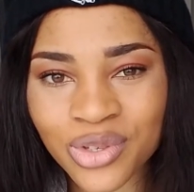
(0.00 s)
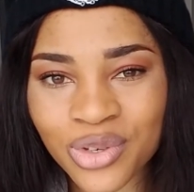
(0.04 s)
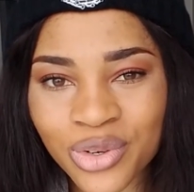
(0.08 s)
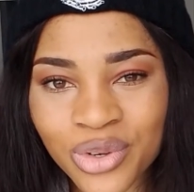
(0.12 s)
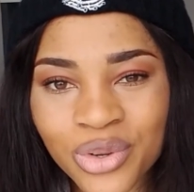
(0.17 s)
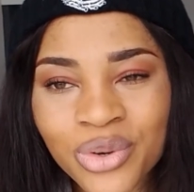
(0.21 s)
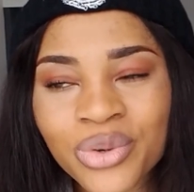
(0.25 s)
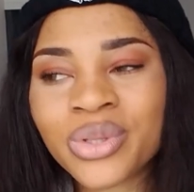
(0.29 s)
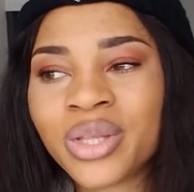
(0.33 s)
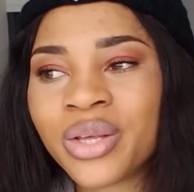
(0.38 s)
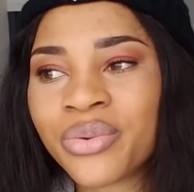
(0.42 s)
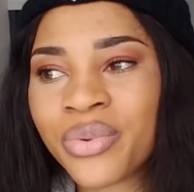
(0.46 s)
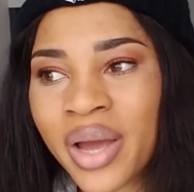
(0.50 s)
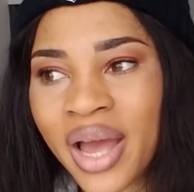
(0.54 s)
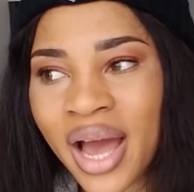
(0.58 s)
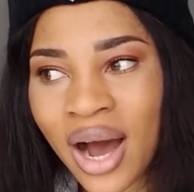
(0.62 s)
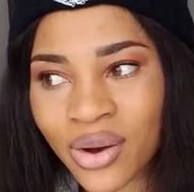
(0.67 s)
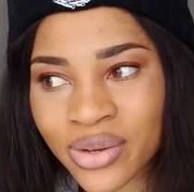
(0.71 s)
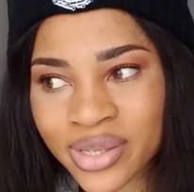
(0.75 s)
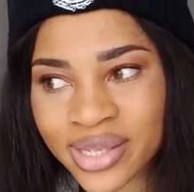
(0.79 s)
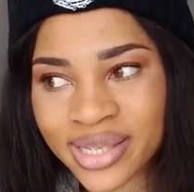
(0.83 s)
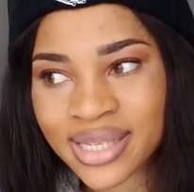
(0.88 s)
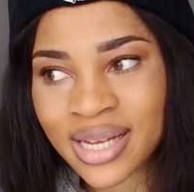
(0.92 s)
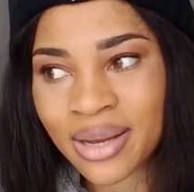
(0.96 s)
You know the way
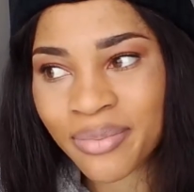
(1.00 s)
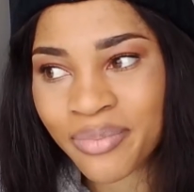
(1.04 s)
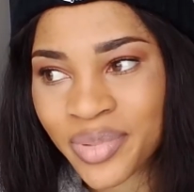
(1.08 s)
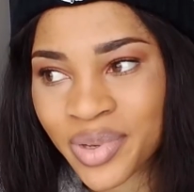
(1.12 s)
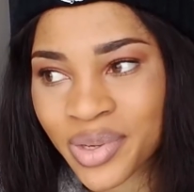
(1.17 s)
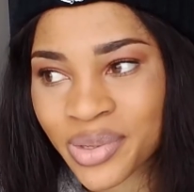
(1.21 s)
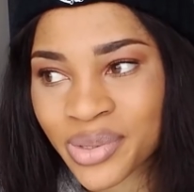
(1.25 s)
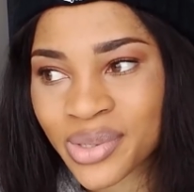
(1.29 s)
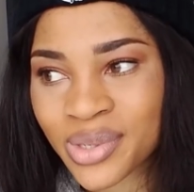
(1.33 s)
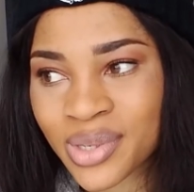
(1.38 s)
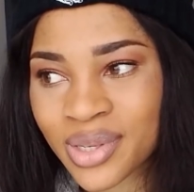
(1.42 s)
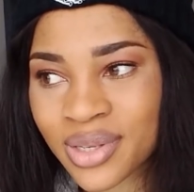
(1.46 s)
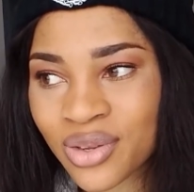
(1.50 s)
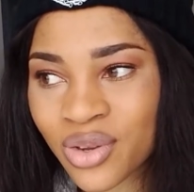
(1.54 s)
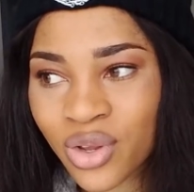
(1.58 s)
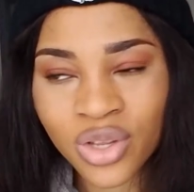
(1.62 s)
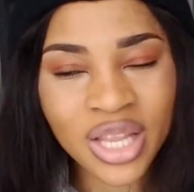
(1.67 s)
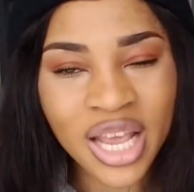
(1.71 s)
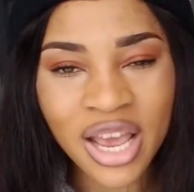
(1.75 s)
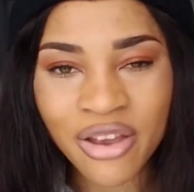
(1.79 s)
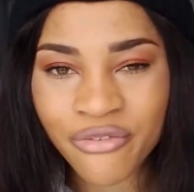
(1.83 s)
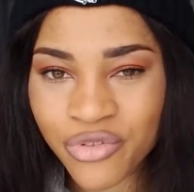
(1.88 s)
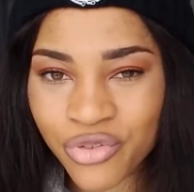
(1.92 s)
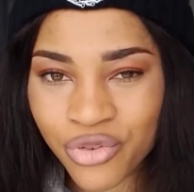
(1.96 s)
houses are built,
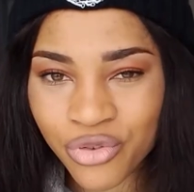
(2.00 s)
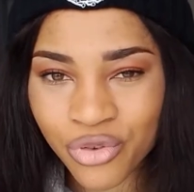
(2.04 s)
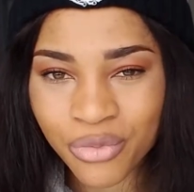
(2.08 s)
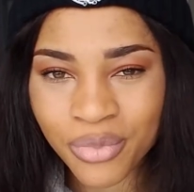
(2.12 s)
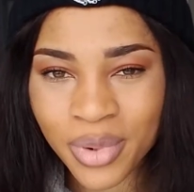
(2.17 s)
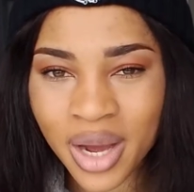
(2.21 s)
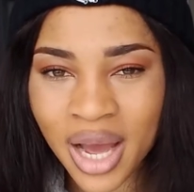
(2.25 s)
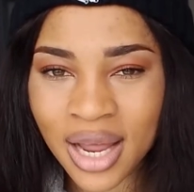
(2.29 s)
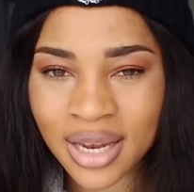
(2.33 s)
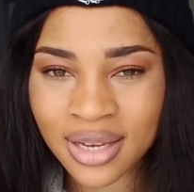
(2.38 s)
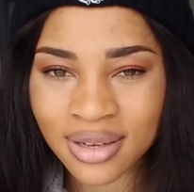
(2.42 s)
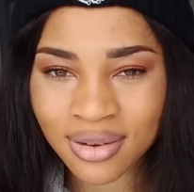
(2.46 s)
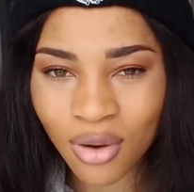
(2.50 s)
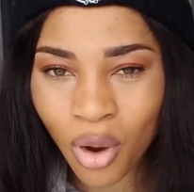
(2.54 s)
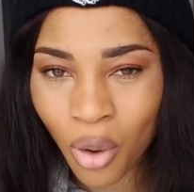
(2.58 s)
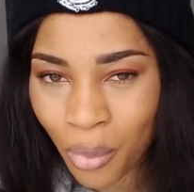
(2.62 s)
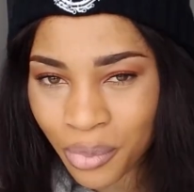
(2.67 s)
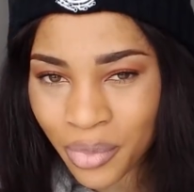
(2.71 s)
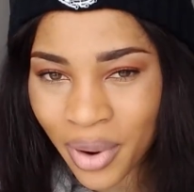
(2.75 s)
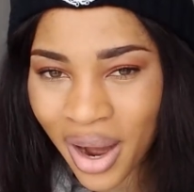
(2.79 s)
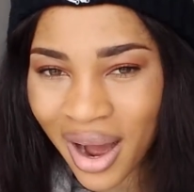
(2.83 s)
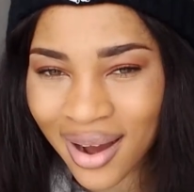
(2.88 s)
not every room can come